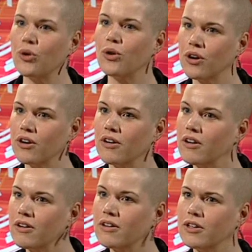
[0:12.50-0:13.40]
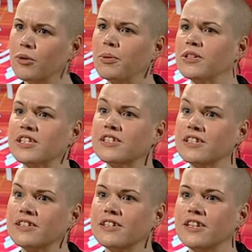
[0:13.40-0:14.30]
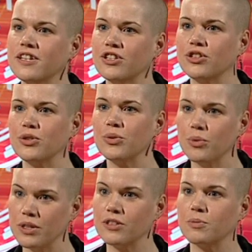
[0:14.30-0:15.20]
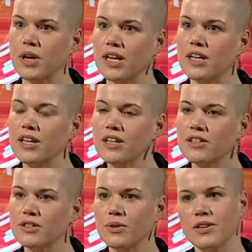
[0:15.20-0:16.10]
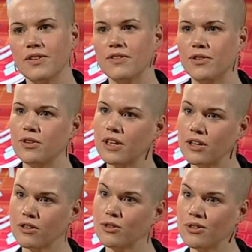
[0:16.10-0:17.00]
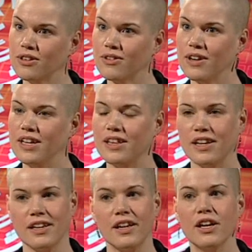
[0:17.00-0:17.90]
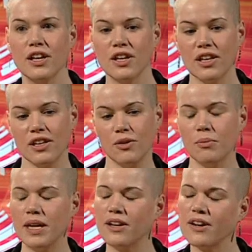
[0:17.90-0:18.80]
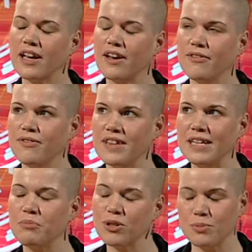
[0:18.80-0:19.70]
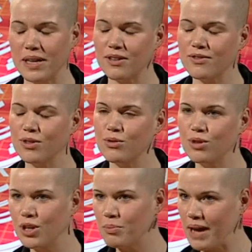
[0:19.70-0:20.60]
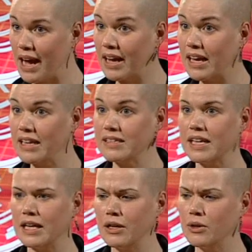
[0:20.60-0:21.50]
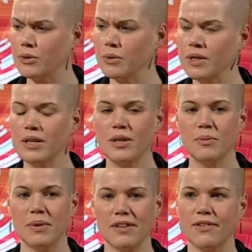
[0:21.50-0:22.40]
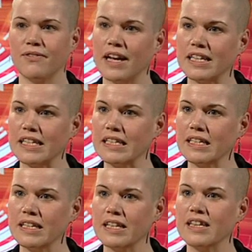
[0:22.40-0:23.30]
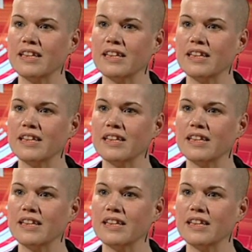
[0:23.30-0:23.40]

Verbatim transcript: your your persistence in an issue will spread. So even if you think you're doing the right thing, you may not have the perspective to look back and say, "Oh, but I've affected."